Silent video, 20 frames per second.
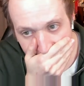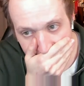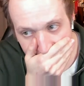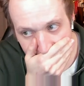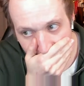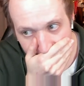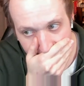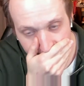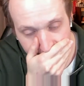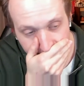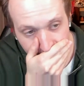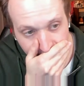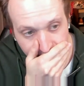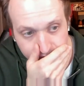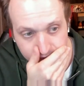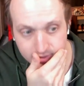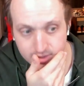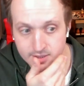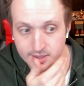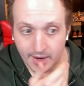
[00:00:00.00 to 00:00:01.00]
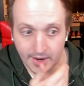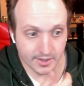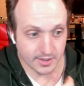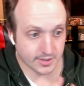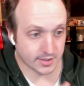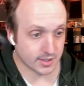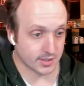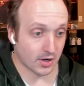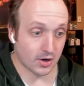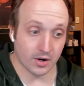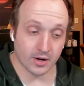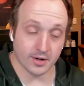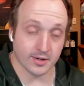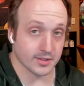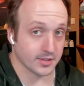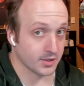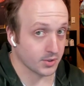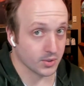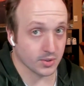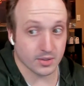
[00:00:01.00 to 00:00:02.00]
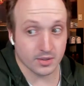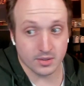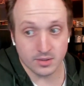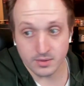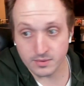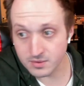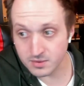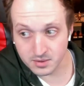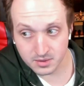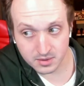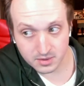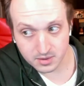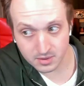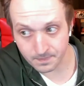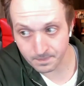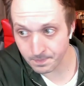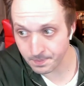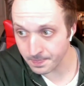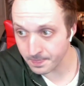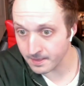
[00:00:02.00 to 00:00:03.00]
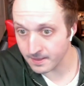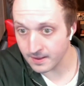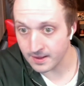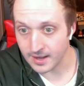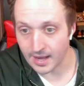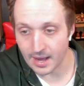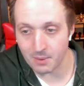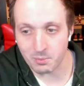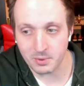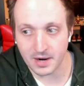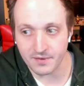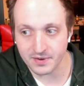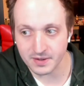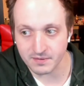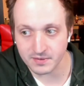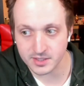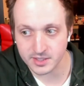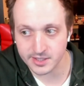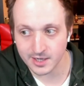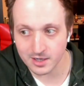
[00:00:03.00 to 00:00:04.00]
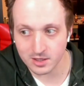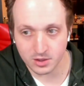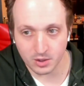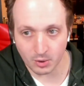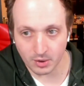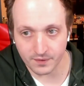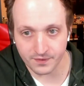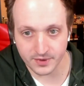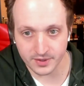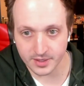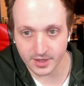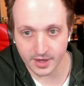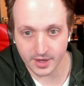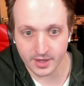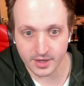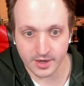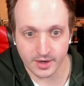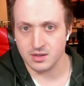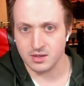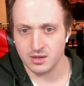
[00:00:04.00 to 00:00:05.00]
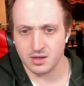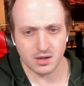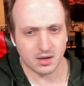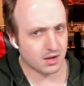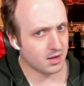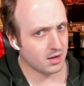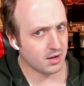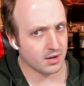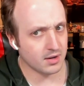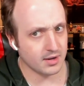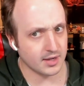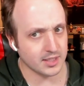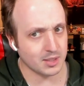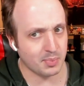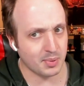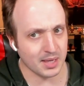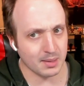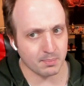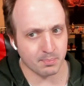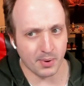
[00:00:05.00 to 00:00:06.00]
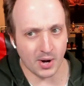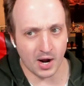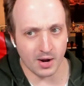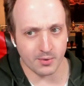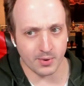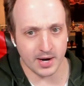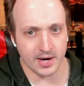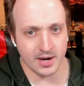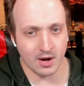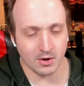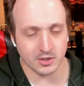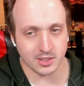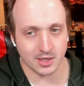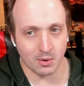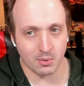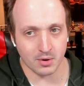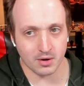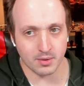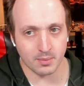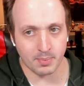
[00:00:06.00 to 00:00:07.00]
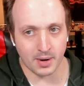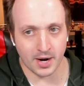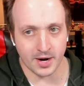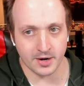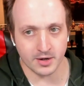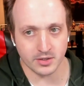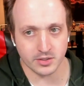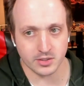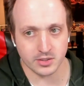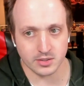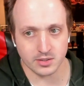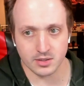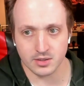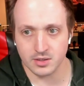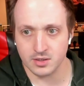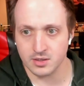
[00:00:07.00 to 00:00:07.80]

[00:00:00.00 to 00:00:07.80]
This is an insane start, dude. And we haven't even seen Thorfinn yet. Is he being bought right now? Is that one of the buyers?